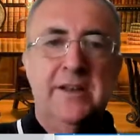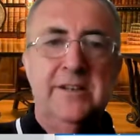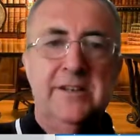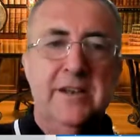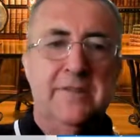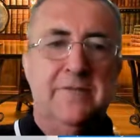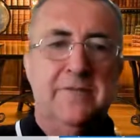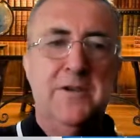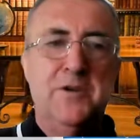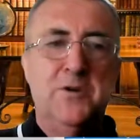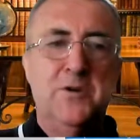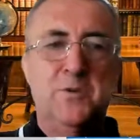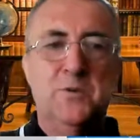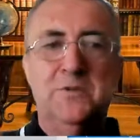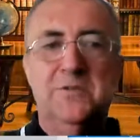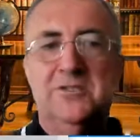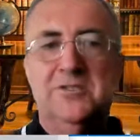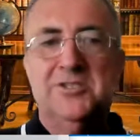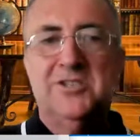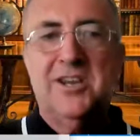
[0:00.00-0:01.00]
difficult
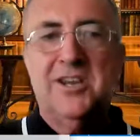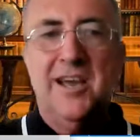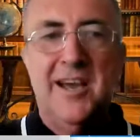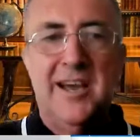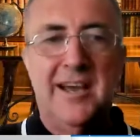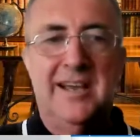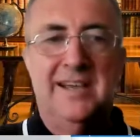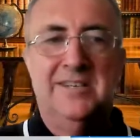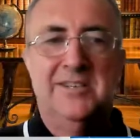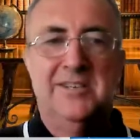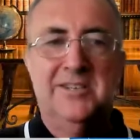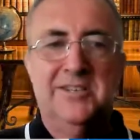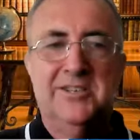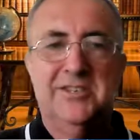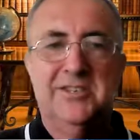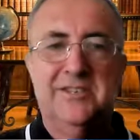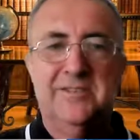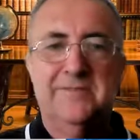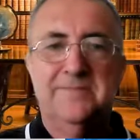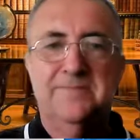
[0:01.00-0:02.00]

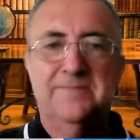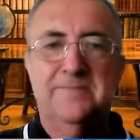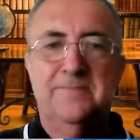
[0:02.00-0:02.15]
tasks,